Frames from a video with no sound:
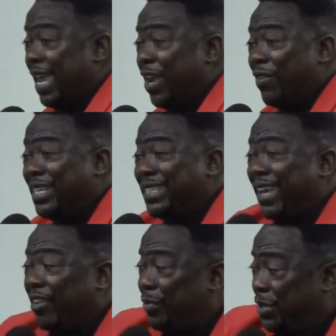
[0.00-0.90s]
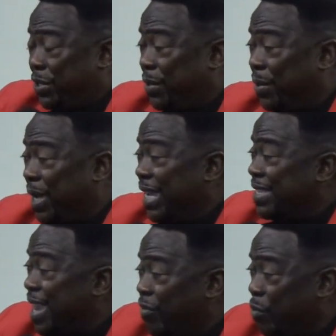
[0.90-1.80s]
And notice not of the two, It's
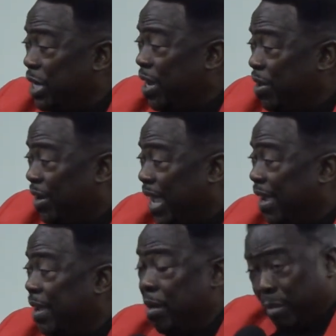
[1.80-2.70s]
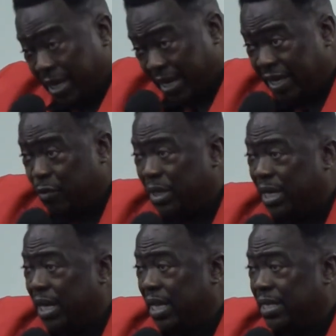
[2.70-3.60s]
never what it looked like, but it is what it is.